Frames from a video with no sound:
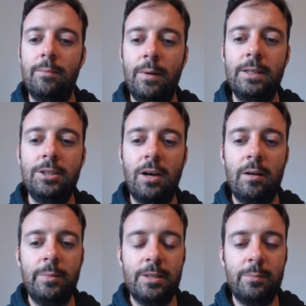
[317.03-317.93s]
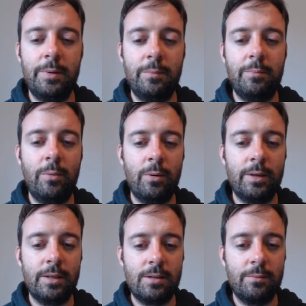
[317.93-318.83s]
My job is a bit
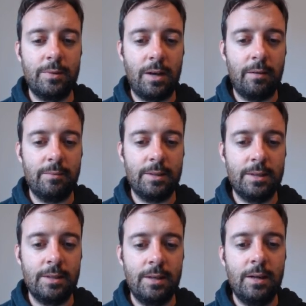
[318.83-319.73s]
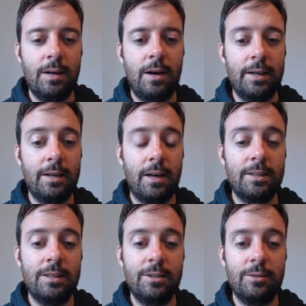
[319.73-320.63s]
boring sometimes. I'd
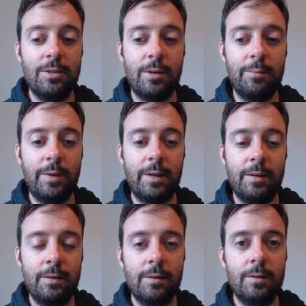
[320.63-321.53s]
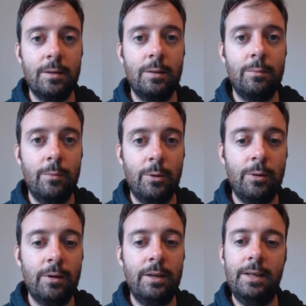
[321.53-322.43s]
like to do something
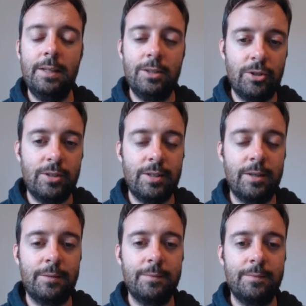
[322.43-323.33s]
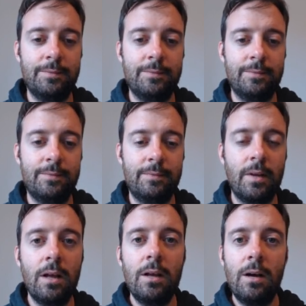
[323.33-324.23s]
more interesting.
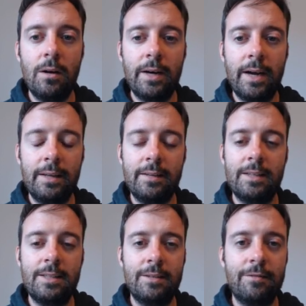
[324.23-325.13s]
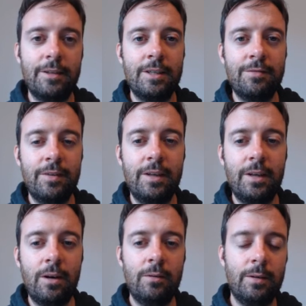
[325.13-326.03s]
Okay, that's it for this
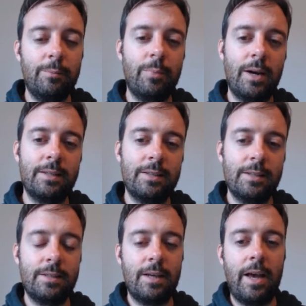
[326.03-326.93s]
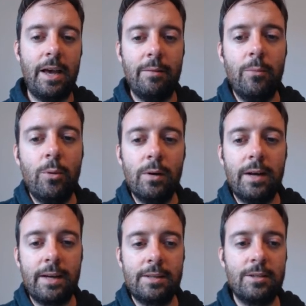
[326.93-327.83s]
video. Practice more
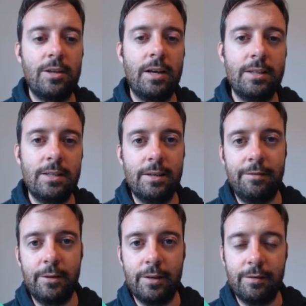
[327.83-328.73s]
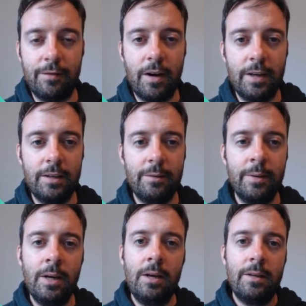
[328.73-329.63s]
exercises if you can find them.